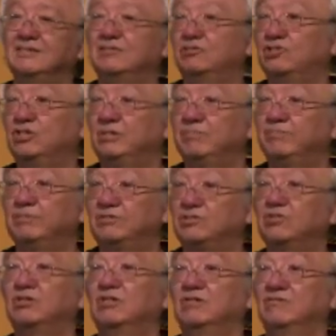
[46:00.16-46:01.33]
or she
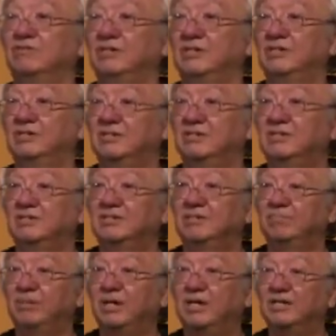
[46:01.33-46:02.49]
preserve the
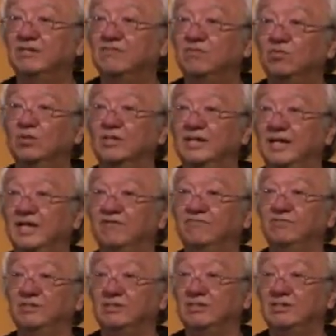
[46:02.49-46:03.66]
body of work
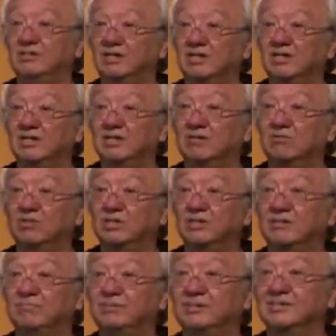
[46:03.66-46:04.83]
after they die,
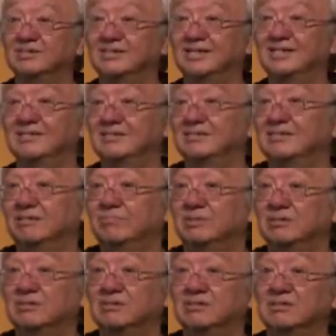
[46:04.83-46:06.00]
right? Because that is
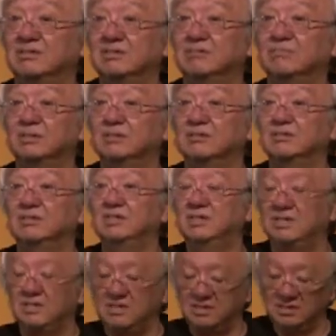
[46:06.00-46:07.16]
something to think about.
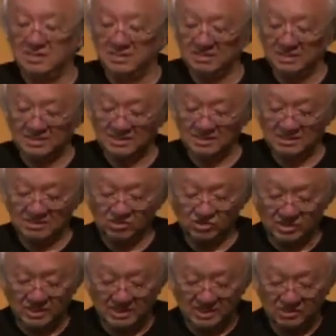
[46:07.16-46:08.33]
And I think in his
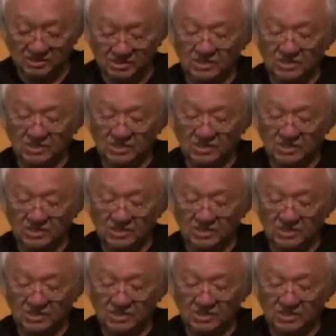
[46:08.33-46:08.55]
case,